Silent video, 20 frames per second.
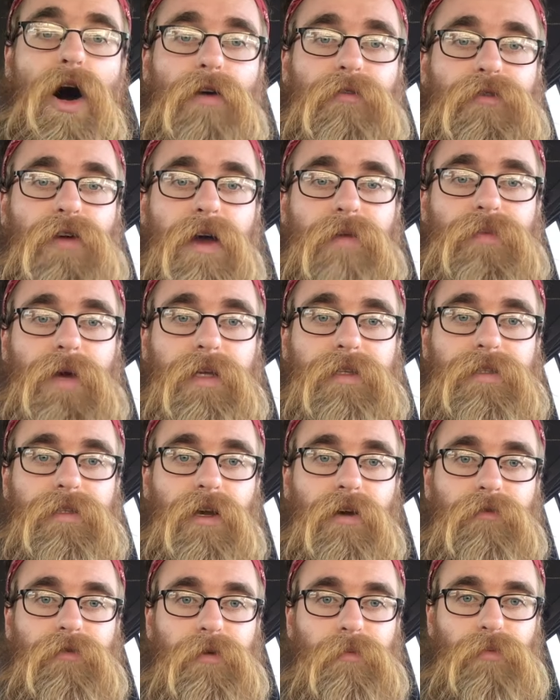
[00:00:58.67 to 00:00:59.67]
I'll find
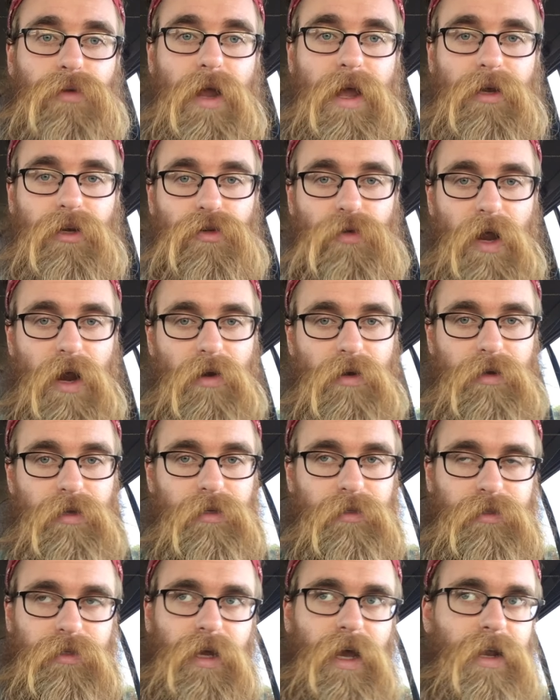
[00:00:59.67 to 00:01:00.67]
myself in brand new
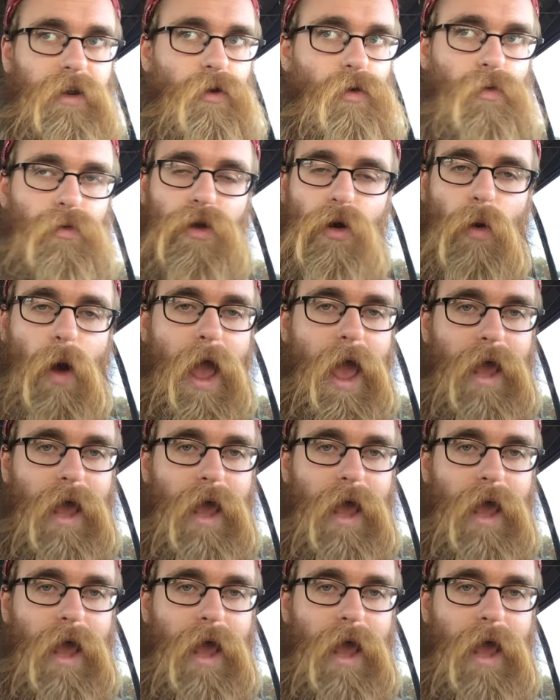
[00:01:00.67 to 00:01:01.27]
areas that I don't know